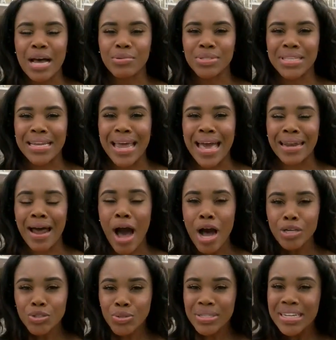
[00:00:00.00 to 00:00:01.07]
now set at
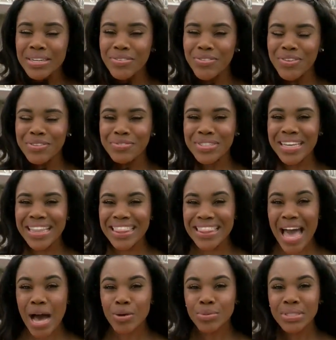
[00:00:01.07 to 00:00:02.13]

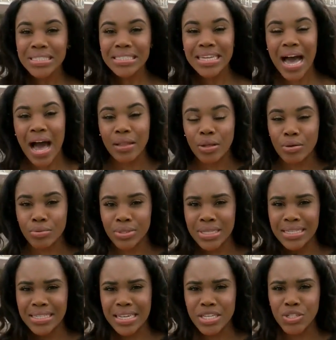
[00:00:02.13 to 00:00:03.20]

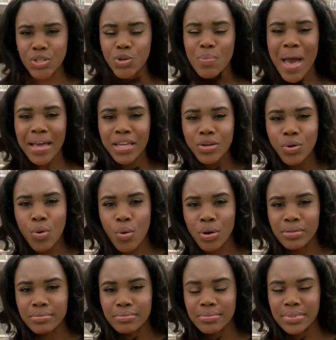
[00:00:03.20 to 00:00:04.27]
$150,000, and he's due back in
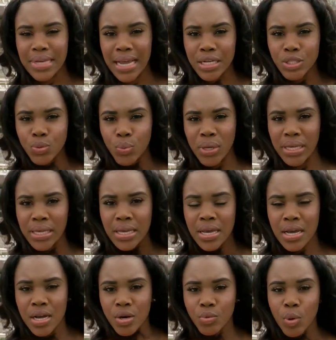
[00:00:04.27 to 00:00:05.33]
court next week.
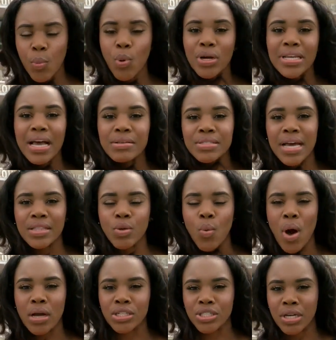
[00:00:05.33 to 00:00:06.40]
Reporting outside
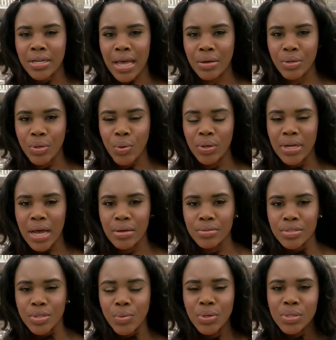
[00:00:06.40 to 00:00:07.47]
the Waukesha County
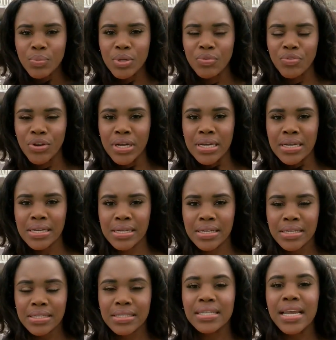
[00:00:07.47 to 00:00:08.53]
Courthouse, Lauren Winfrey,
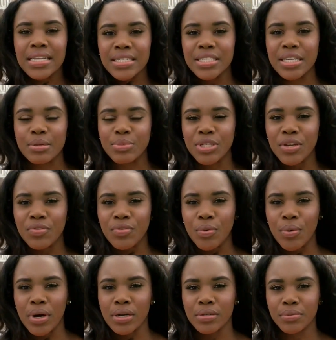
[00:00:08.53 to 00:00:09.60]
today's
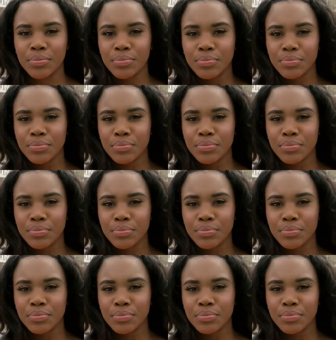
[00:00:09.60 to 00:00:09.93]
TMJ4.